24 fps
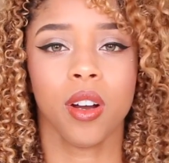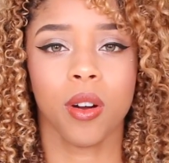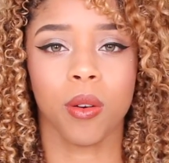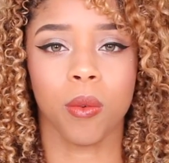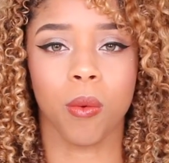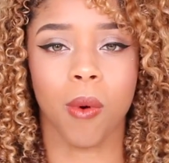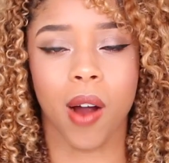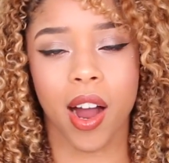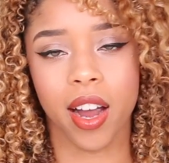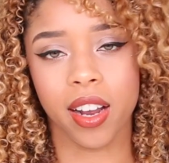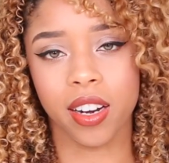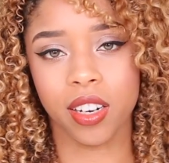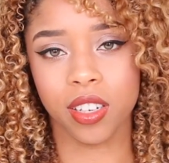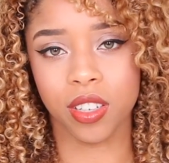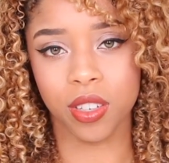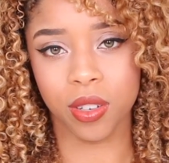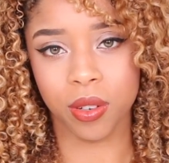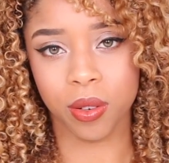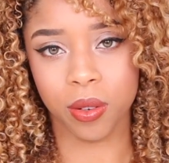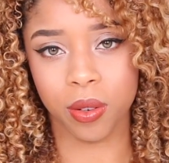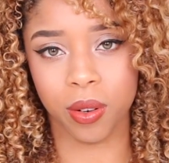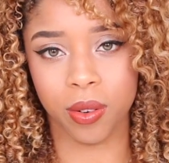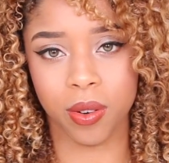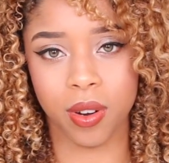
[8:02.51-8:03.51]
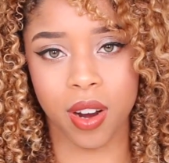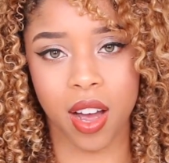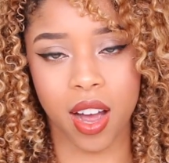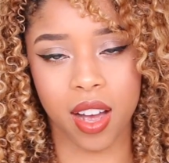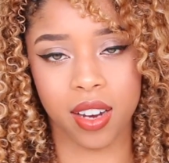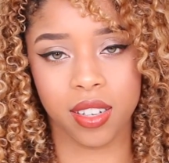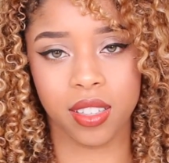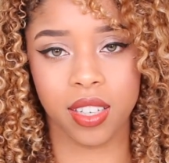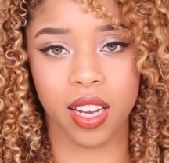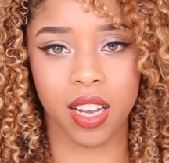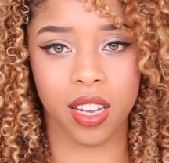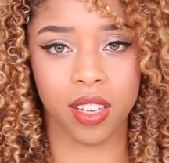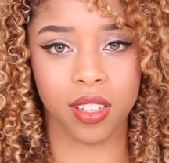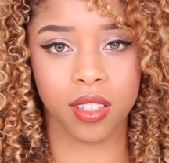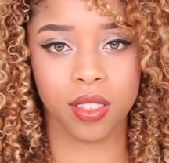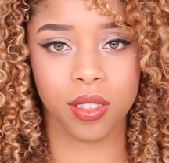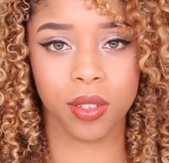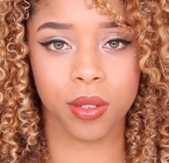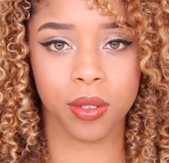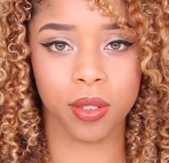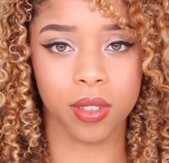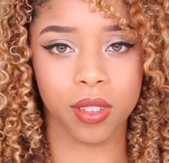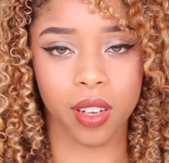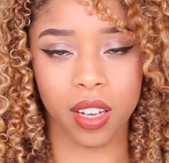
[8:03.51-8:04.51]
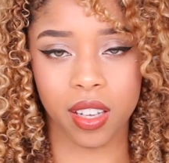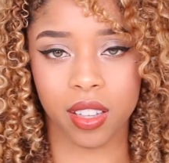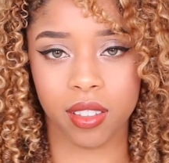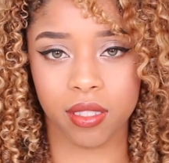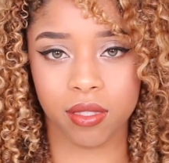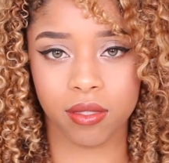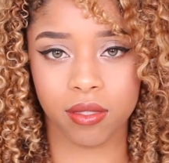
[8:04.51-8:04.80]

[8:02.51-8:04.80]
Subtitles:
why did you not take like